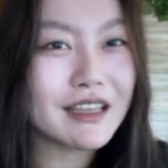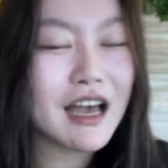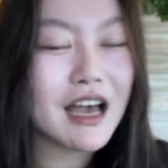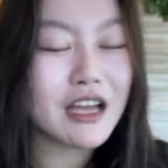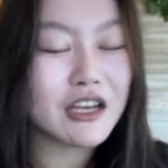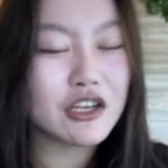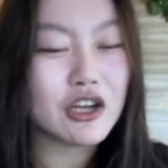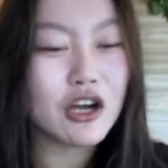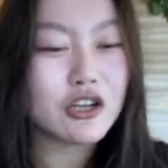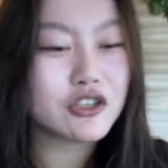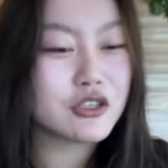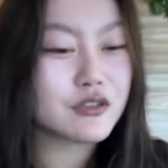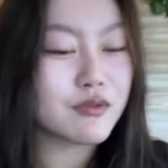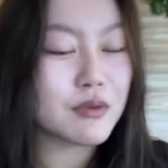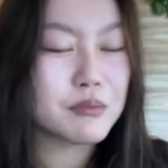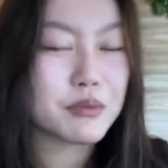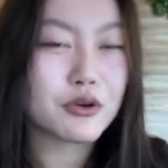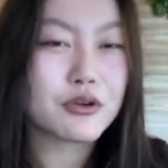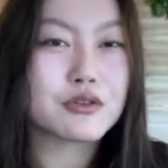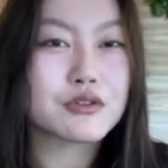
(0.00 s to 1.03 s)
not just from
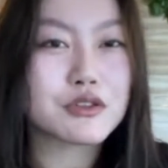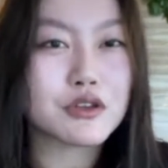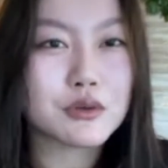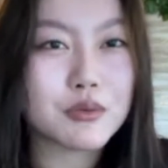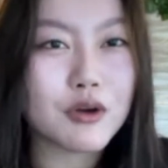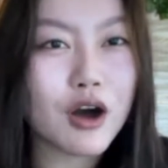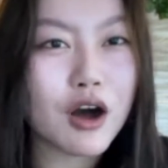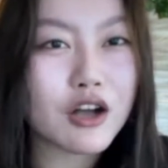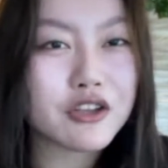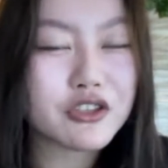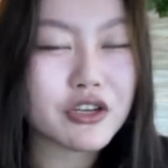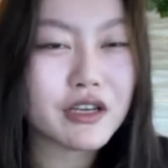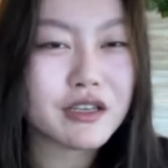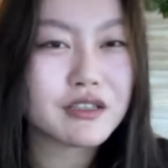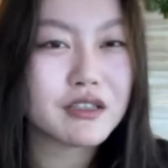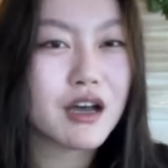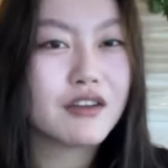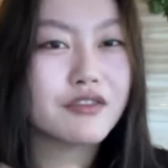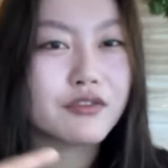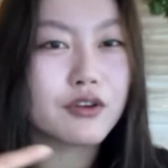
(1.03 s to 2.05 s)
personal projects,
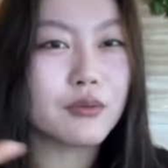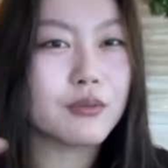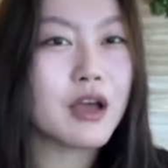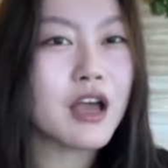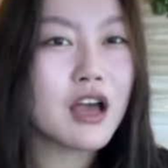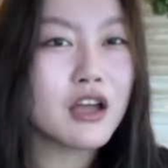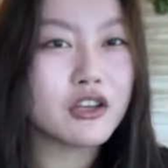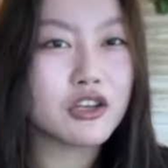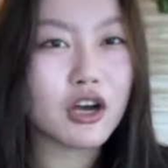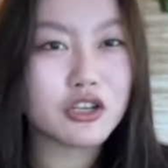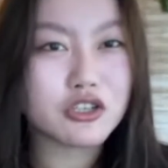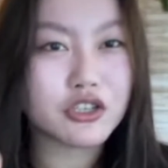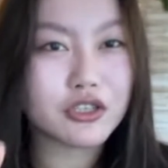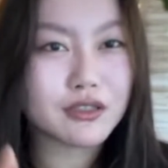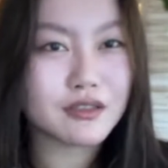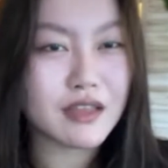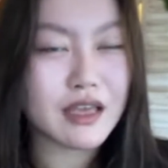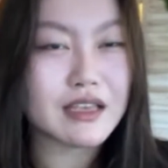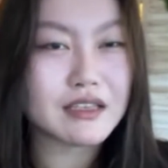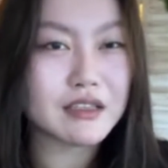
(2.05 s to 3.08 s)
not just
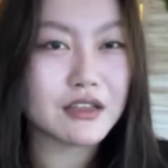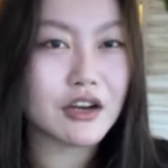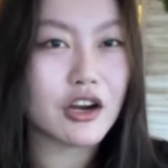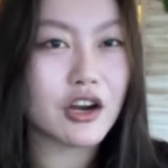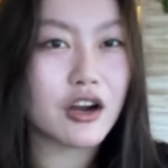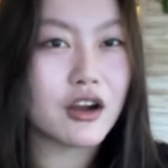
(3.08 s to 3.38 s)
things that are